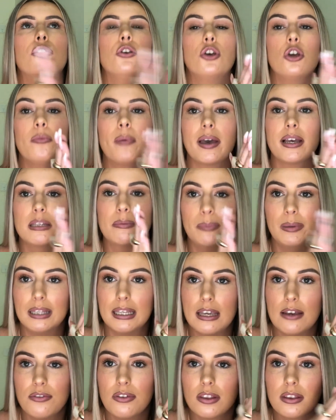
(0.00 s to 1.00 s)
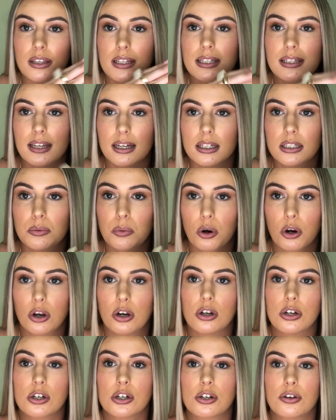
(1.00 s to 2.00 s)
You best believe that the six
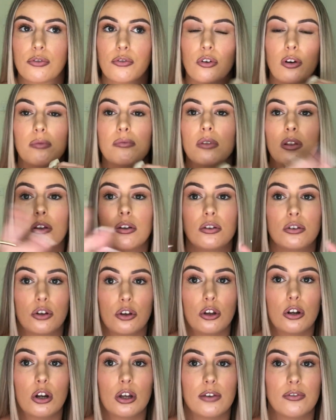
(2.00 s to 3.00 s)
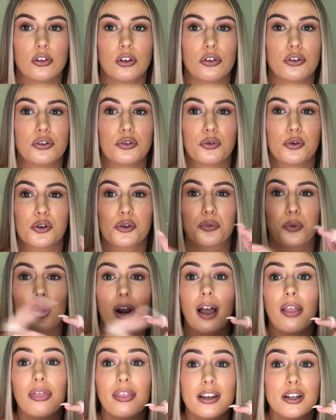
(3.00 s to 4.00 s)
workers from the two Louis Vuitton stores were
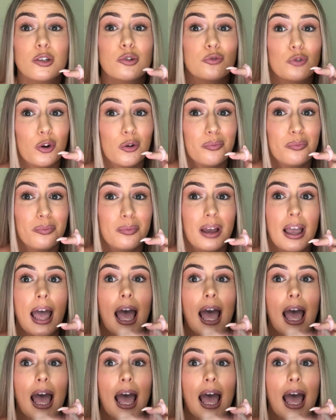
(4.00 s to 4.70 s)
in this room.